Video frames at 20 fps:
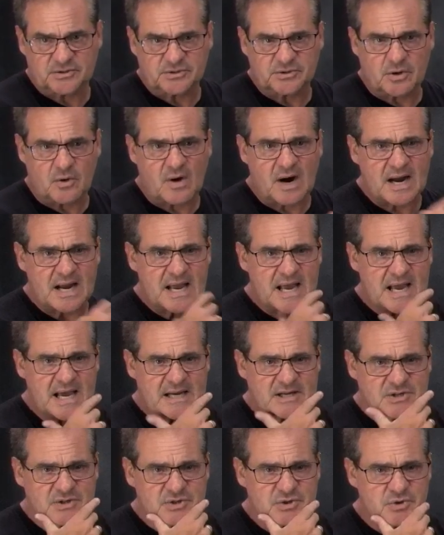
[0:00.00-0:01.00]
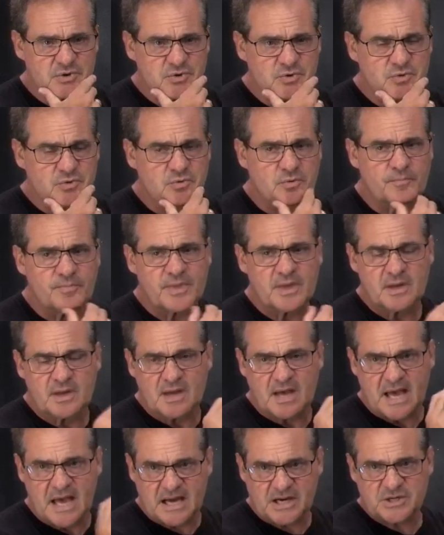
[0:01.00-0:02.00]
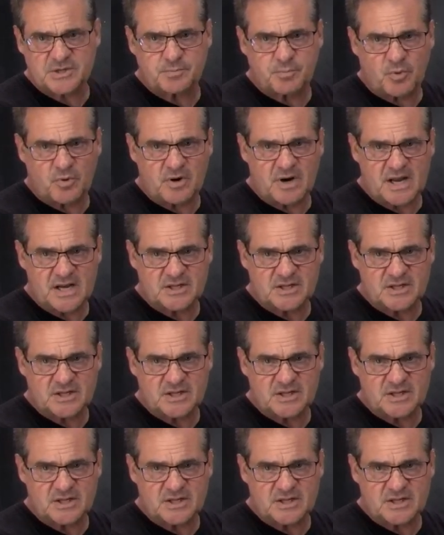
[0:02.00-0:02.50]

So I had to export